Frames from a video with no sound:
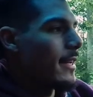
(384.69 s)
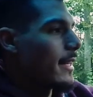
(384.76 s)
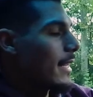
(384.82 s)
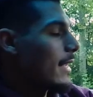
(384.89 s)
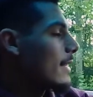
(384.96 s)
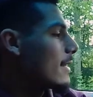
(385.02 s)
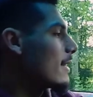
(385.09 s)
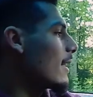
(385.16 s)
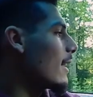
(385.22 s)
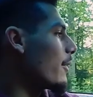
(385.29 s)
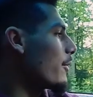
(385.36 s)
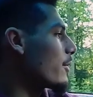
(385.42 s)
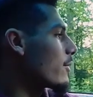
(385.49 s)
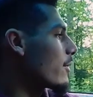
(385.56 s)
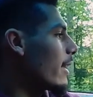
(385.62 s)
Let's see how
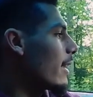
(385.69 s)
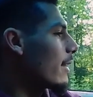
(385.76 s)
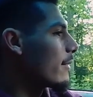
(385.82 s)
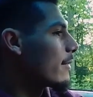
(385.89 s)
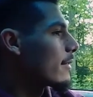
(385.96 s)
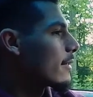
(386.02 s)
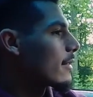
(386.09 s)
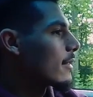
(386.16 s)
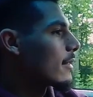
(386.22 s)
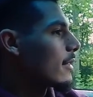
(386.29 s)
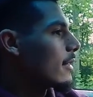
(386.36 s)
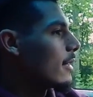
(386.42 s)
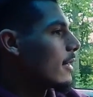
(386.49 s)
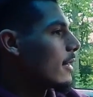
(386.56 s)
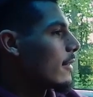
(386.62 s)
it drives
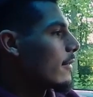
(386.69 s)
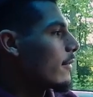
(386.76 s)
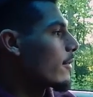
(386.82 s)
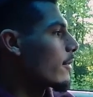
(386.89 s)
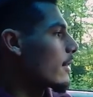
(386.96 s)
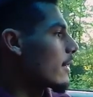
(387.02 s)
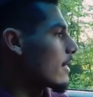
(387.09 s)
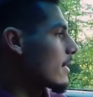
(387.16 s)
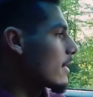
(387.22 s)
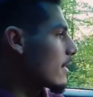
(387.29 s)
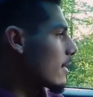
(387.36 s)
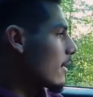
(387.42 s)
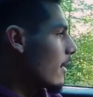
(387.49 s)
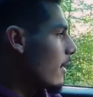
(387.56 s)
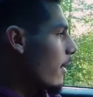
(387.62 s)
for
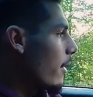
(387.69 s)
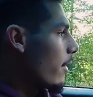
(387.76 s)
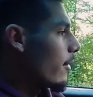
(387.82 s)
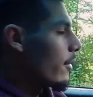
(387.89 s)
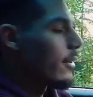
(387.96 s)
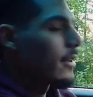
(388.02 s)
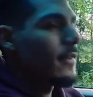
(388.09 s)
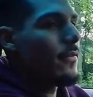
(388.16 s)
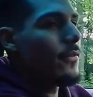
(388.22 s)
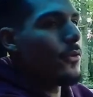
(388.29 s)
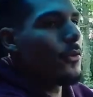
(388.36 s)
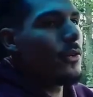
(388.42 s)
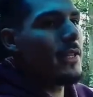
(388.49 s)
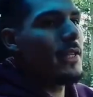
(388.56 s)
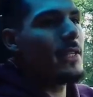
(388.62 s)
its
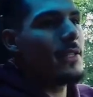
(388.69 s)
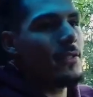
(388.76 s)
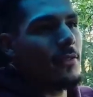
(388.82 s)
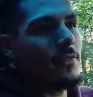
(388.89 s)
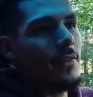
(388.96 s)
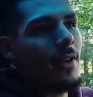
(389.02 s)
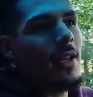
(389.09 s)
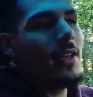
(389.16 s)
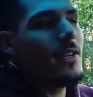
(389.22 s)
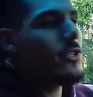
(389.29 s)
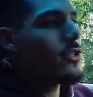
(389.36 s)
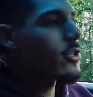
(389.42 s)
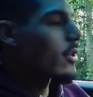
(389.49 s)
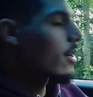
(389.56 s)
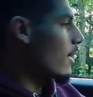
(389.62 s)
34 years of
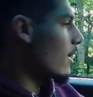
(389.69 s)
age.